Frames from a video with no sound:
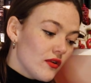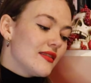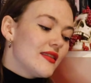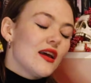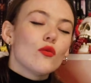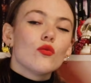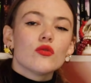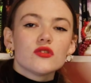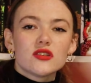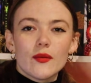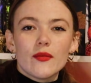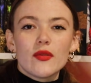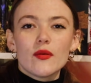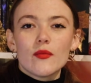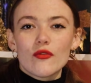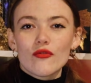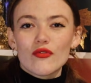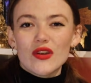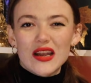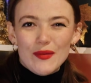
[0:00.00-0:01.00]
that well, some of
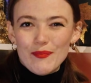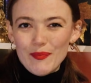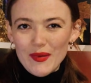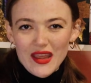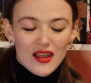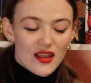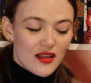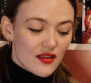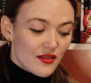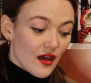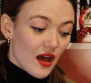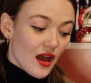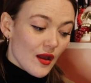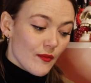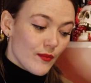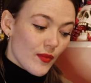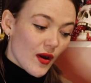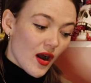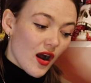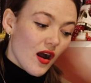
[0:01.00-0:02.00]
them are really big that
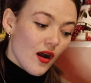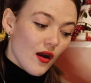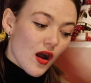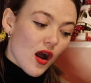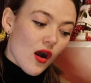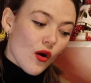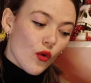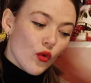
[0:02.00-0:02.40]
I'm part,